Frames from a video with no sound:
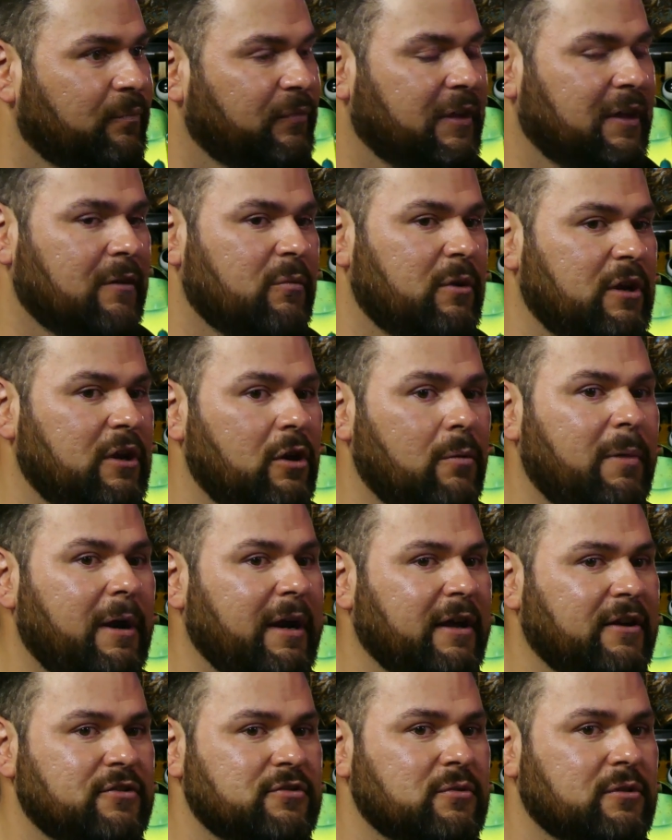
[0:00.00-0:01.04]
and when nobody
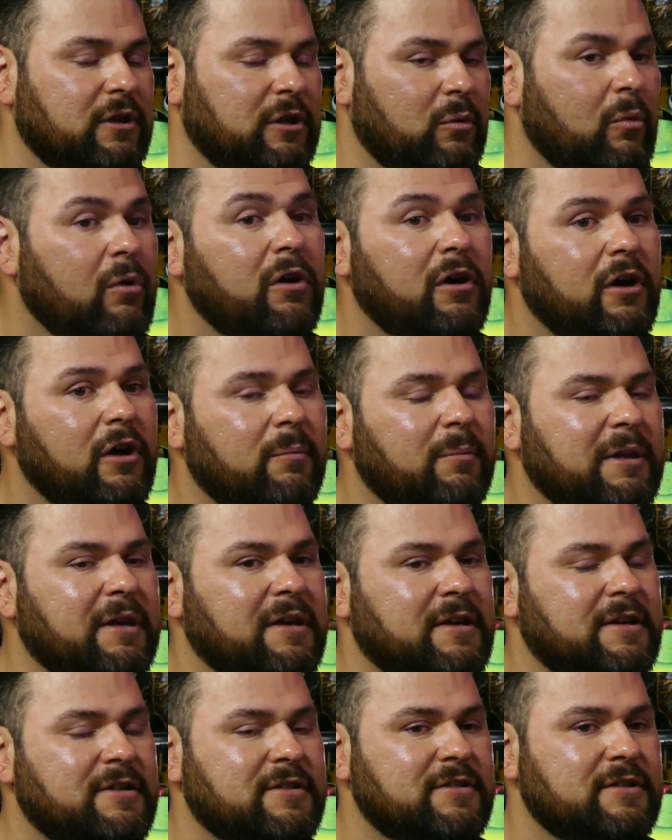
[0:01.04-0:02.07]
else really would,
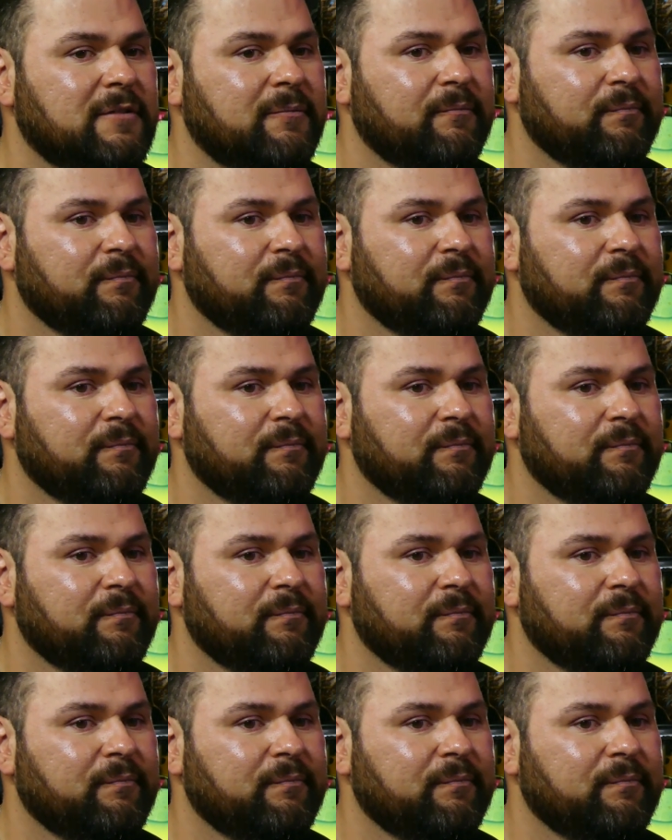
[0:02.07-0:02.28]
because